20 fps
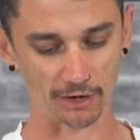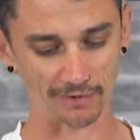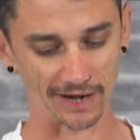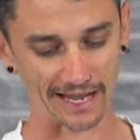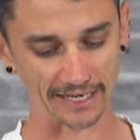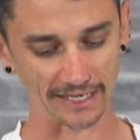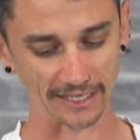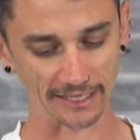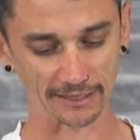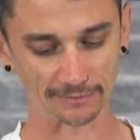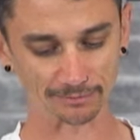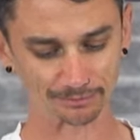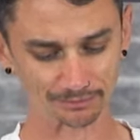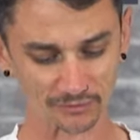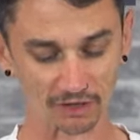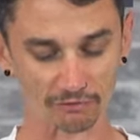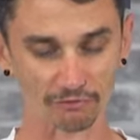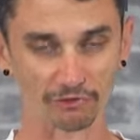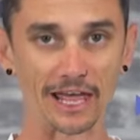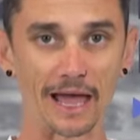ran in it
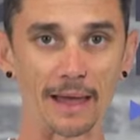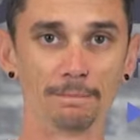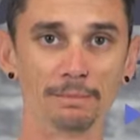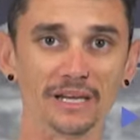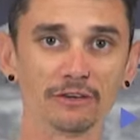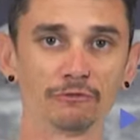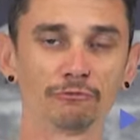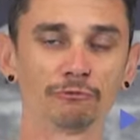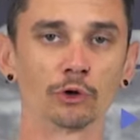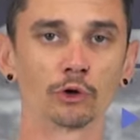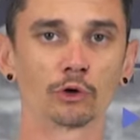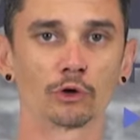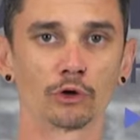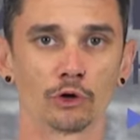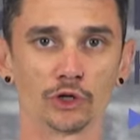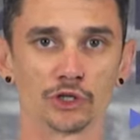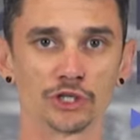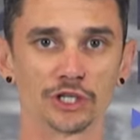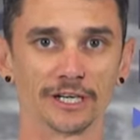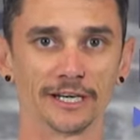for that midfoot
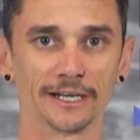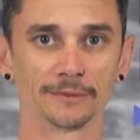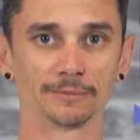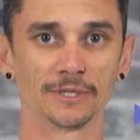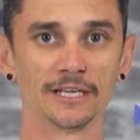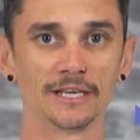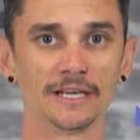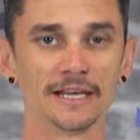cushioning.